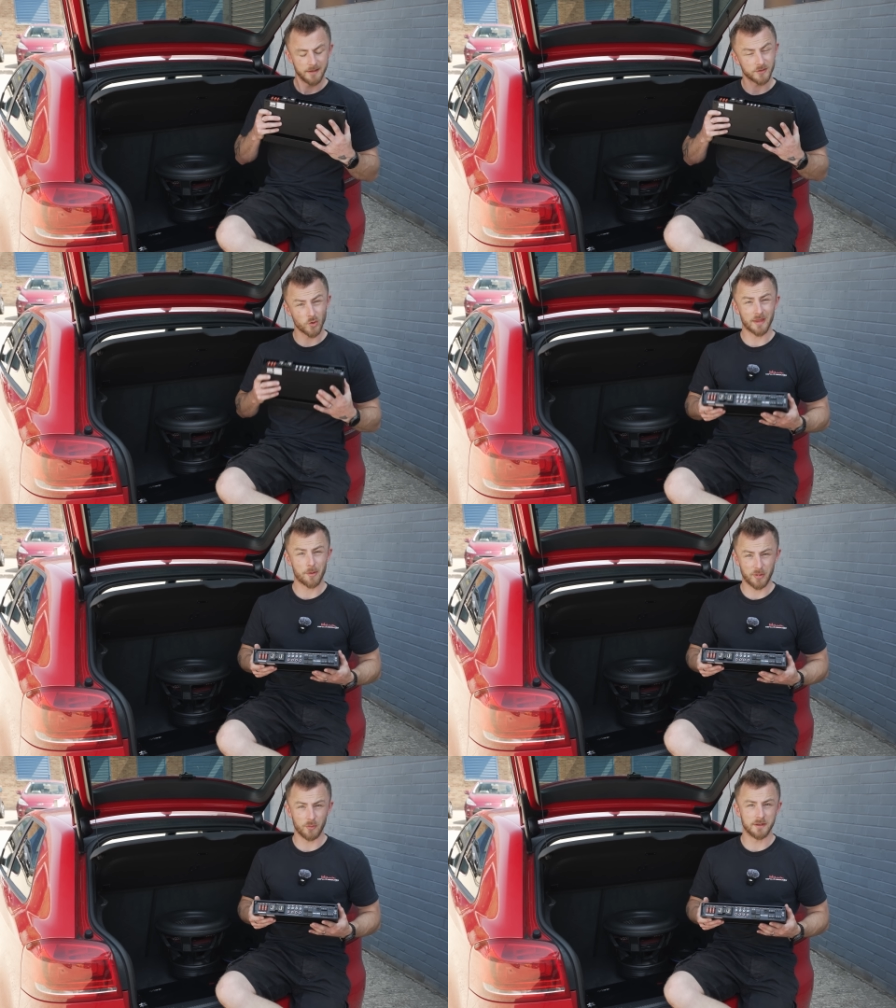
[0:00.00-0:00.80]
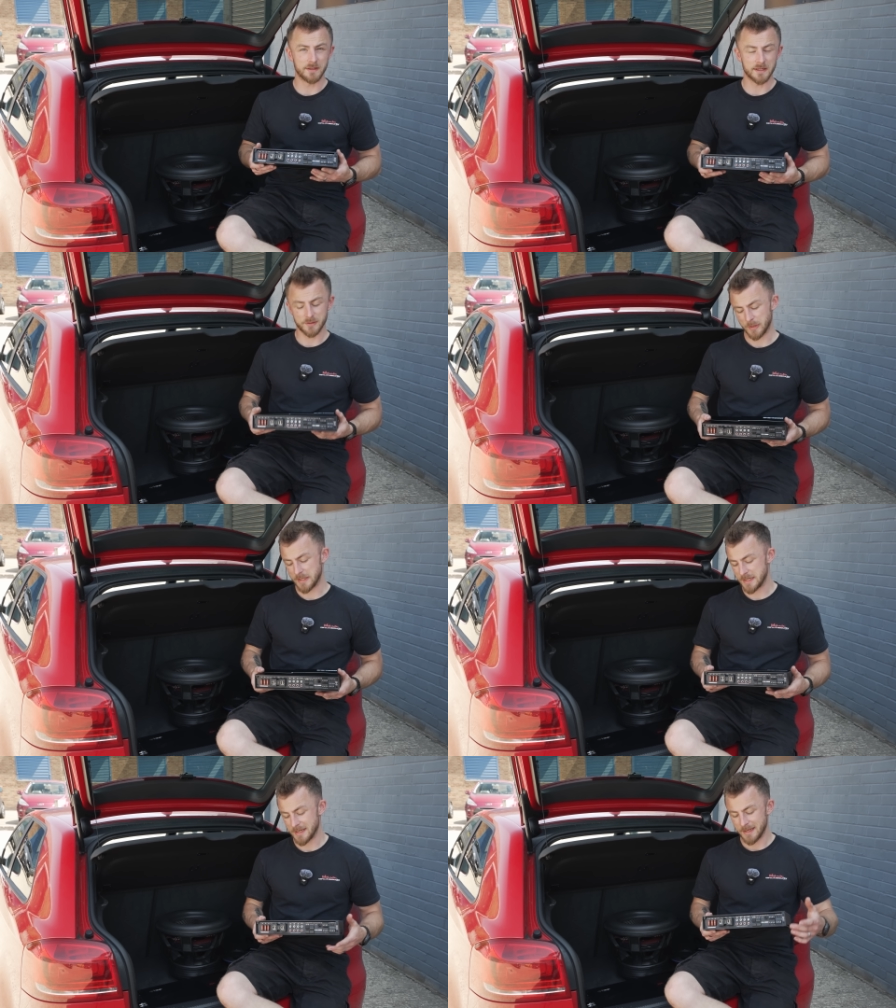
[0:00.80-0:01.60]
It's got that built-in
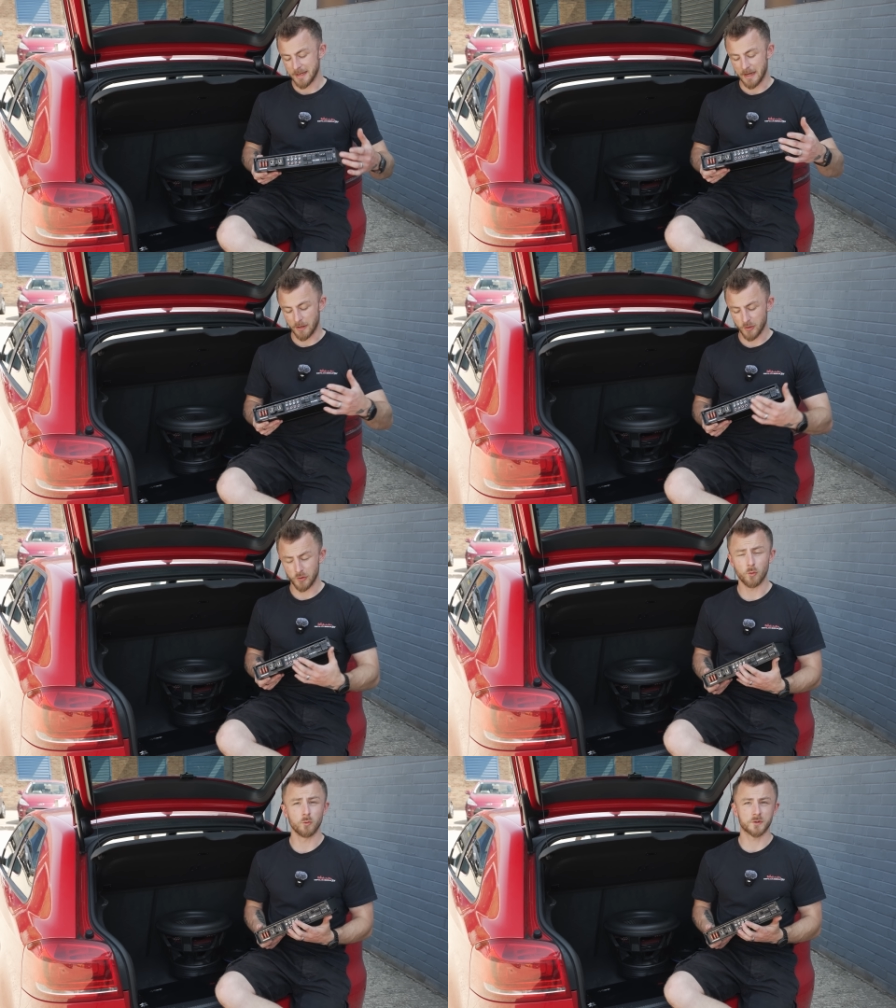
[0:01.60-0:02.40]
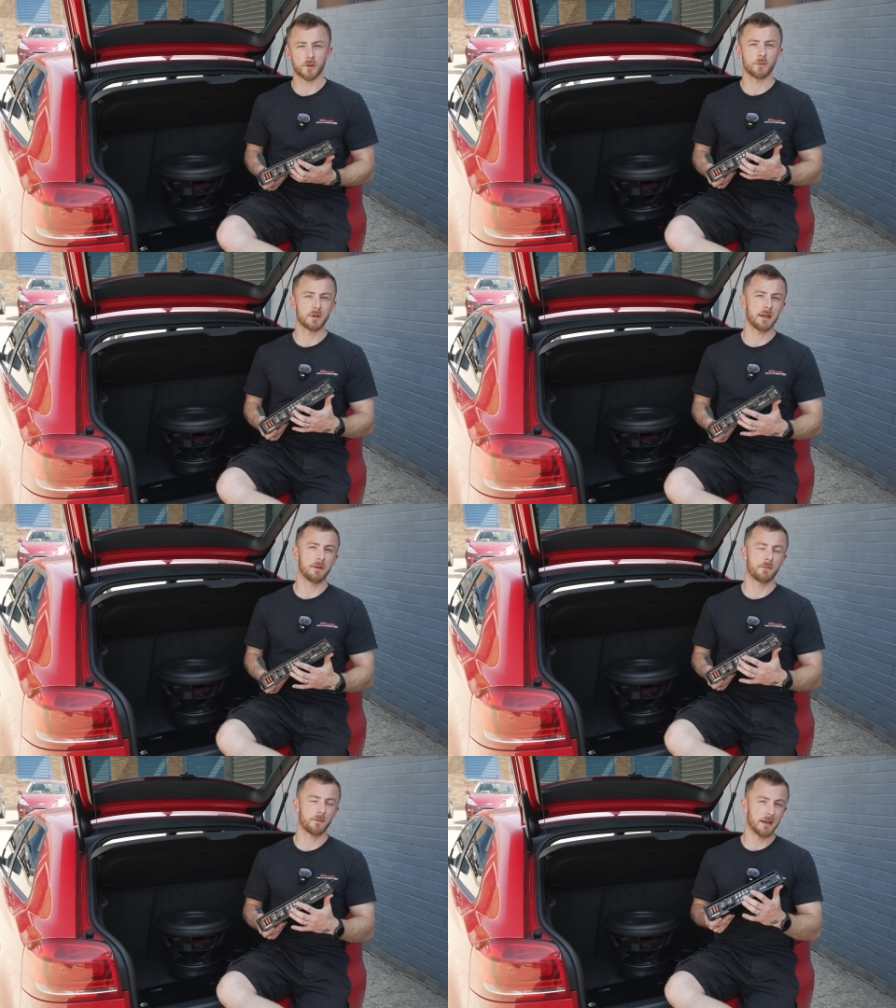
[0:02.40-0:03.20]
DSP, and I can also
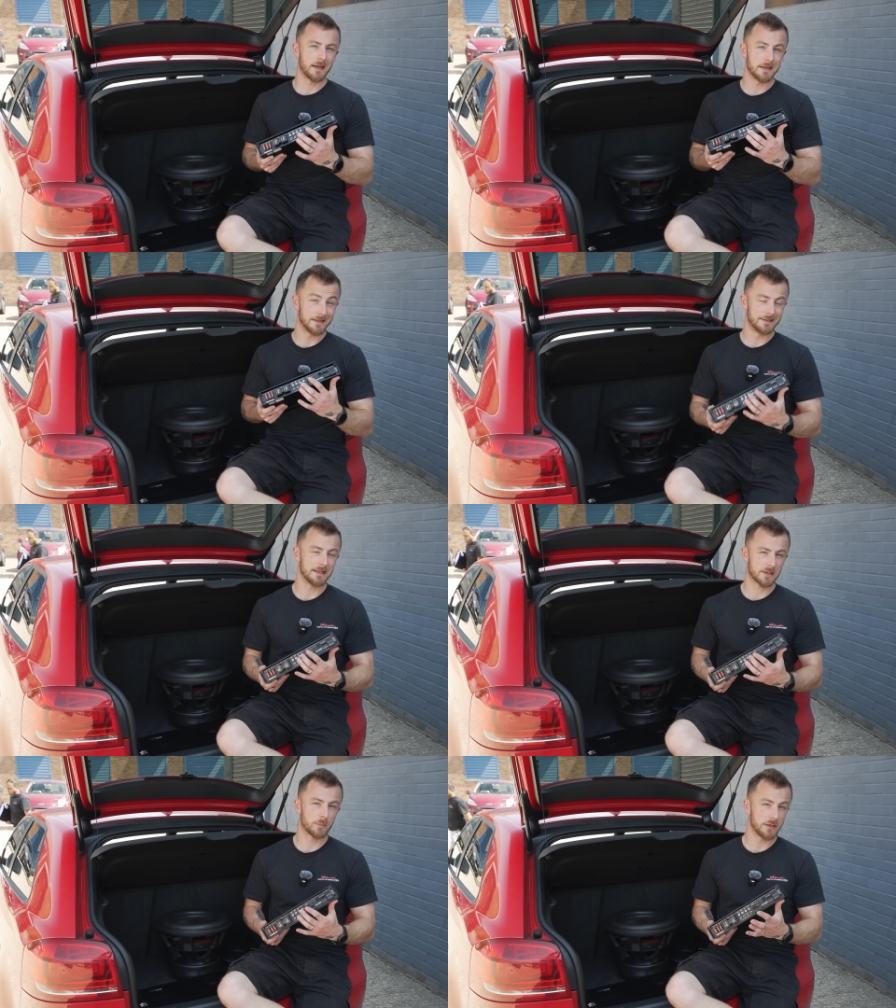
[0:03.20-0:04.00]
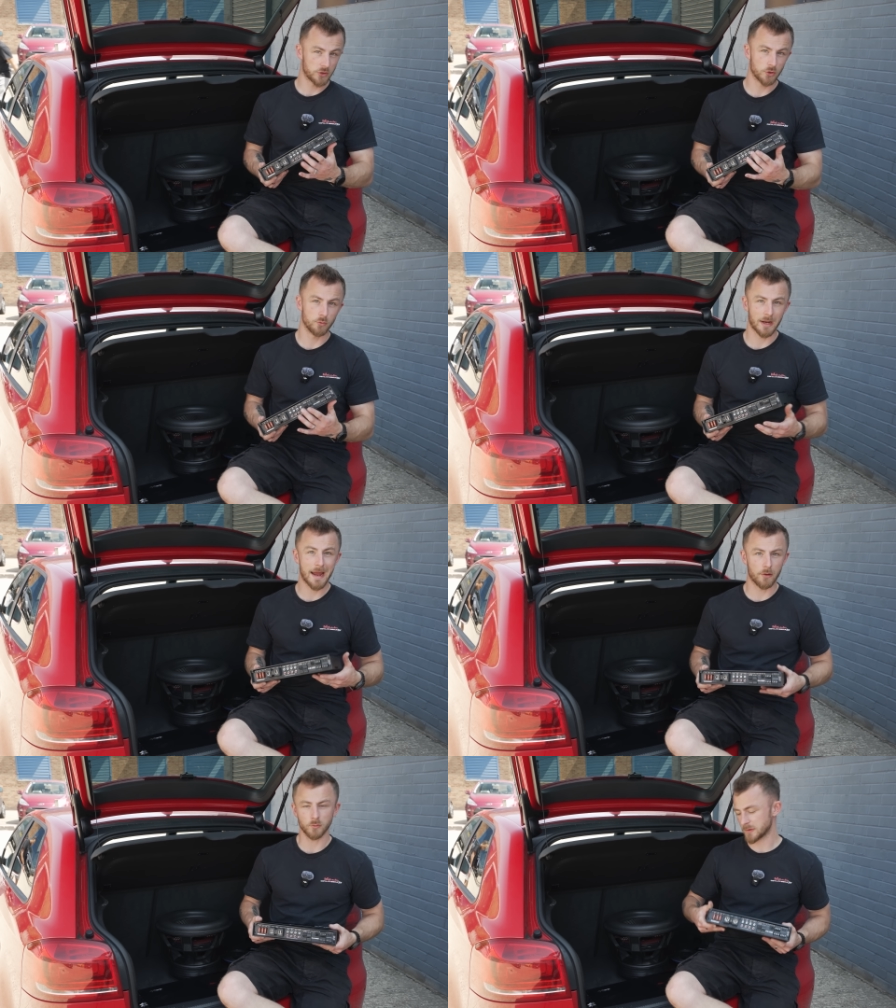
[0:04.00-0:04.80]
give a DSP tune
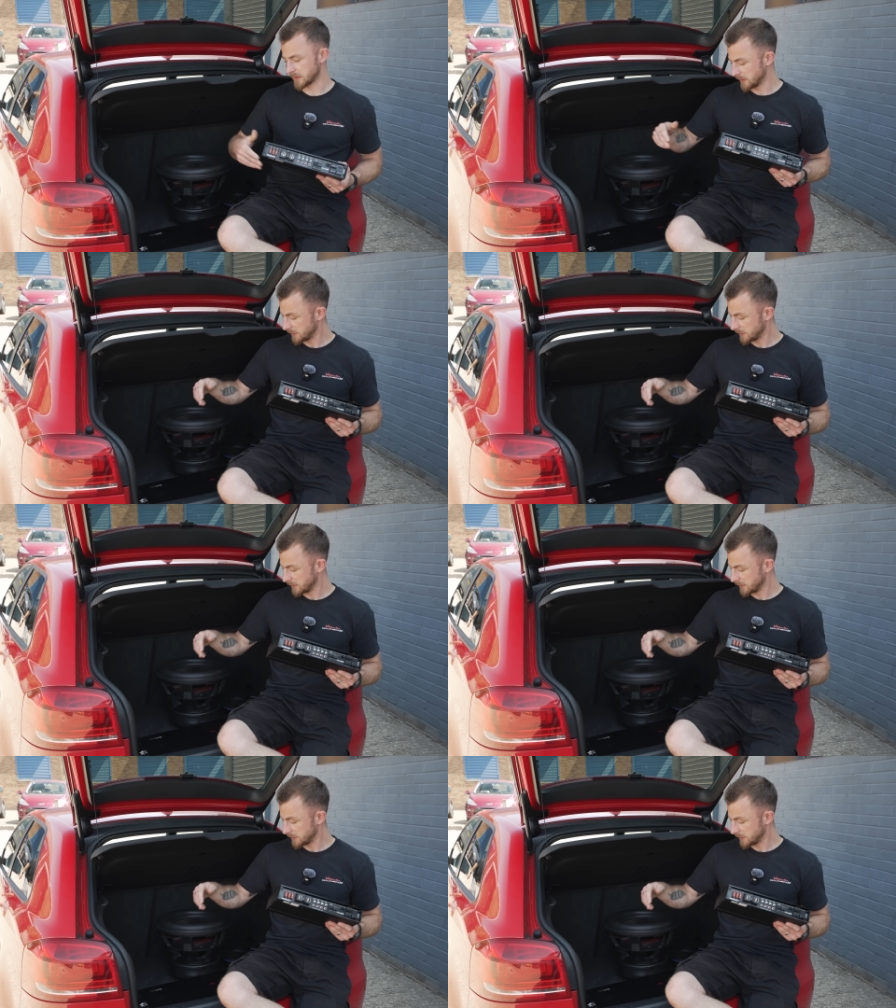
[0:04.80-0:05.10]
out